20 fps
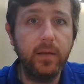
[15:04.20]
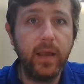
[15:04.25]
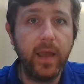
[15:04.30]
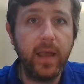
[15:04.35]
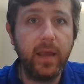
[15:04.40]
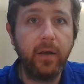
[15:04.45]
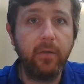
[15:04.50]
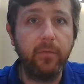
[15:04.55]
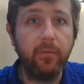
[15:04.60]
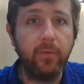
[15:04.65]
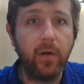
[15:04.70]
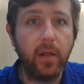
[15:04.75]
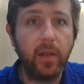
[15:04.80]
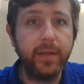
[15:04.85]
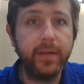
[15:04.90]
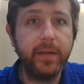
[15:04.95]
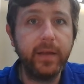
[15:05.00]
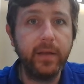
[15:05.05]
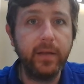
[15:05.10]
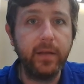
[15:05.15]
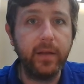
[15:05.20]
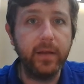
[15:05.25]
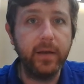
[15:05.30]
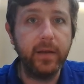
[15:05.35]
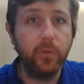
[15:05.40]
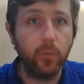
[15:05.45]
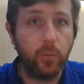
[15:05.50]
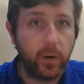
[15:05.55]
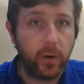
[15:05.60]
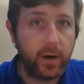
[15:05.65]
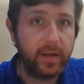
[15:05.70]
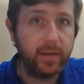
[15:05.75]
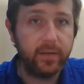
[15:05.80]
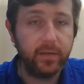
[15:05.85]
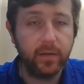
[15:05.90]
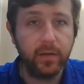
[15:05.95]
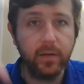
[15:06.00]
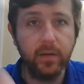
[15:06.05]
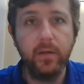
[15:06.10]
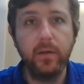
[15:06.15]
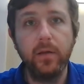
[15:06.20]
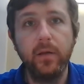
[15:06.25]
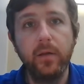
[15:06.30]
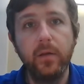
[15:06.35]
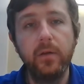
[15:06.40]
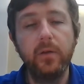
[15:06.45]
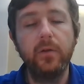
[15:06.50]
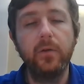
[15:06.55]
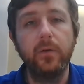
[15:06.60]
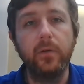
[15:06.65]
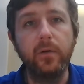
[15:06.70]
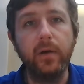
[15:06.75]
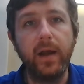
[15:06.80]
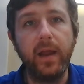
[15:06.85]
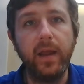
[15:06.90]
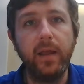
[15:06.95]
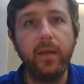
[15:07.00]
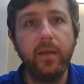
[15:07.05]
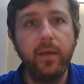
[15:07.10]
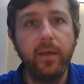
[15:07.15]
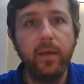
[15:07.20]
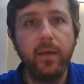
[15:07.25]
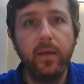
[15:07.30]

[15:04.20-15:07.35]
take volatility risk, right?